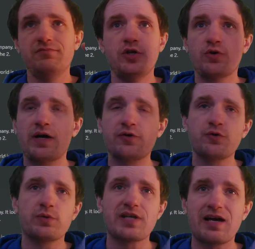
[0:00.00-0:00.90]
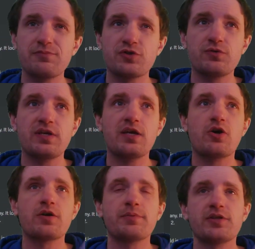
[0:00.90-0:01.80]
you know, I don't know what time zone they
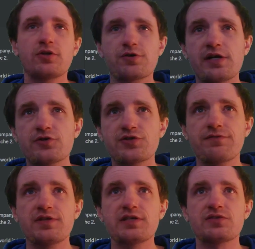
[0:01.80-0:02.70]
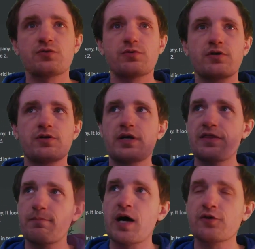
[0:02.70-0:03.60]
are, but the creators of this who are
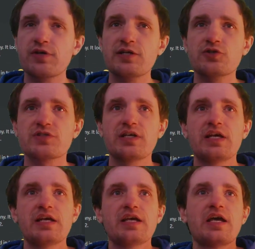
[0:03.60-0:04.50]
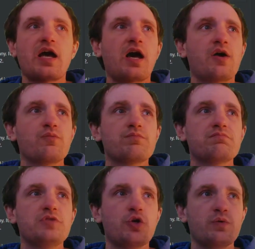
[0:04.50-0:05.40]
and the moderators, uh,
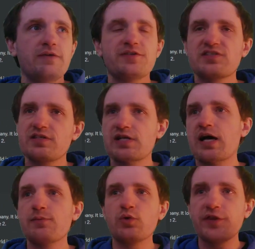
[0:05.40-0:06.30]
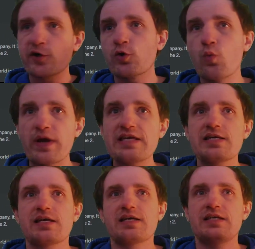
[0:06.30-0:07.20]
you know, if it's the time when they're
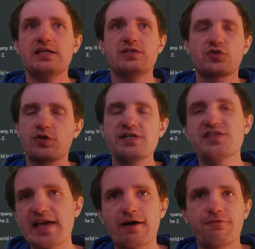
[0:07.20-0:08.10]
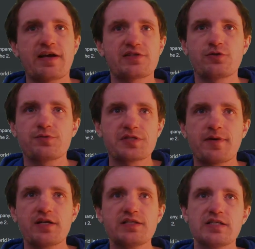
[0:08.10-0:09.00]
awake, it's crazy how fast they're
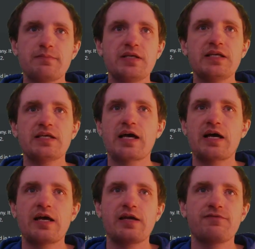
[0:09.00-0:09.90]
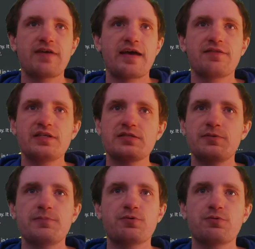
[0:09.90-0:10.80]
responding to me. I've had these
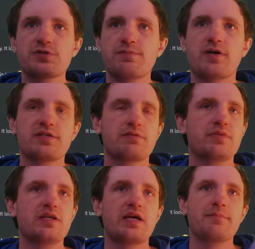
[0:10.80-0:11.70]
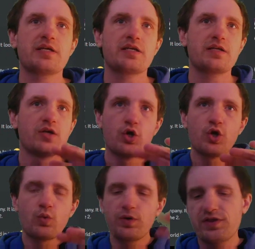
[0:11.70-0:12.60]
people respond to me. I mean,
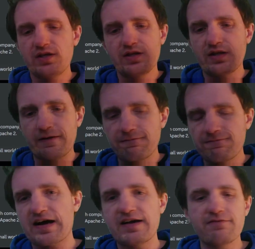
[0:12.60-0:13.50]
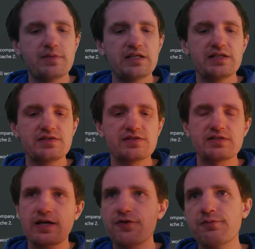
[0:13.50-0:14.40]
within like five minutes,
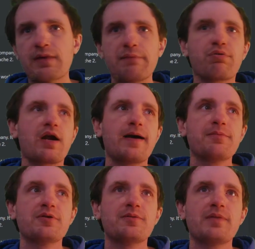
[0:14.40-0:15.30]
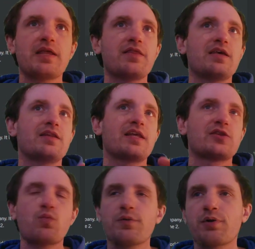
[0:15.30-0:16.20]
tell them my problem, and then
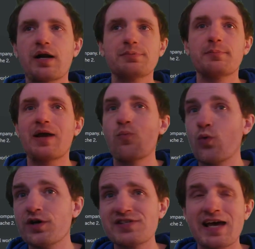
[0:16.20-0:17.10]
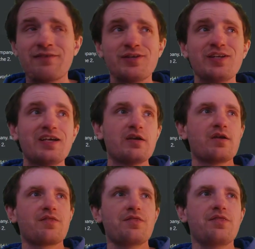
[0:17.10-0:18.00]
like the one problem I was having,
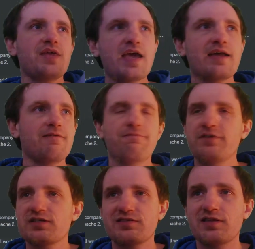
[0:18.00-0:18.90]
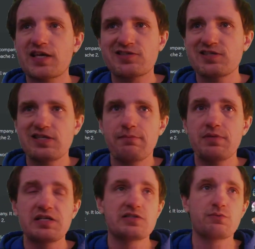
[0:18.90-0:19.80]
they had it fixed in less than 10
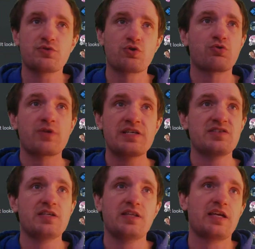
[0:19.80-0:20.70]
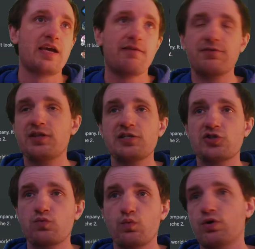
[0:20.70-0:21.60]
minutes. It was crazy and like everything
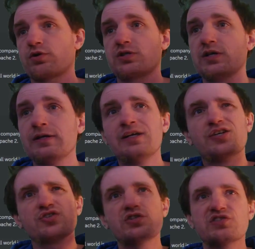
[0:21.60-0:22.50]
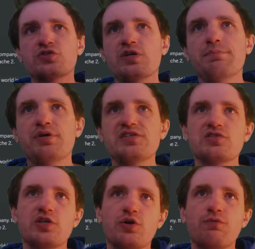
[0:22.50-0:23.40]
just worked. So this is a great place
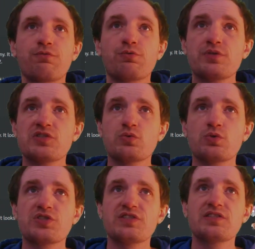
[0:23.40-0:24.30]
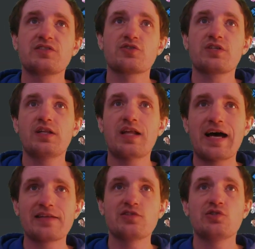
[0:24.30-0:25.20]
to go for resources. There's a
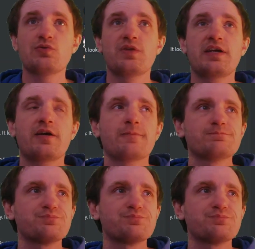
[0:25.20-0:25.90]
lot to do there.